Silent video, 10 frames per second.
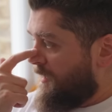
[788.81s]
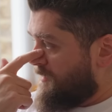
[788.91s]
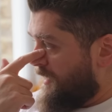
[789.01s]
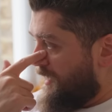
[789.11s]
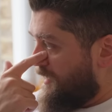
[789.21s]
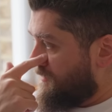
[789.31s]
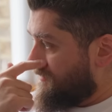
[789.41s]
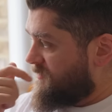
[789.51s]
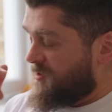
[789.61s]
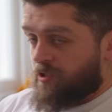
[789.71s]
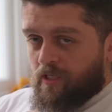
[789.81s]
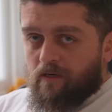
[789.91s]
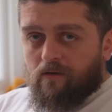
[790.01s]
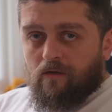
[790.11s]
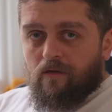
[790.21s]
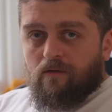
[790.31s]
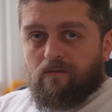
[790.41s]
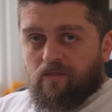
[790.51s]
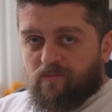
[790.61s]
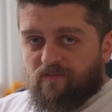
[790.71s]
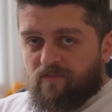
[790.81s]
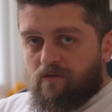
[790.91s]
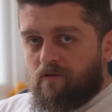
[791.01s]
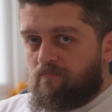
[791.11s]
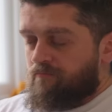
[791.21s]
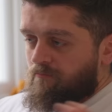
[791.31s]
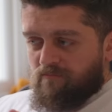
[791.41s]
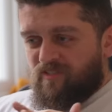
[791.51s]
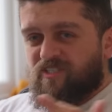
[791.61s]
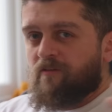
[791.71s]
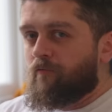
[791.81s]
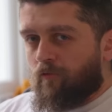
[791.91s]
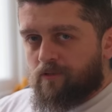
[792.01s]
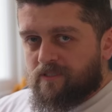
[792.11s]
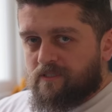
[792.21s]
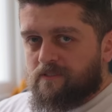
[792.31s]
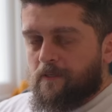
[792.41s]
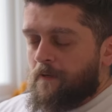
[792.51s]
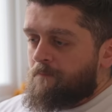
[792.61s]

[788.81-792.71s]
than the chair in terms of the g-forces.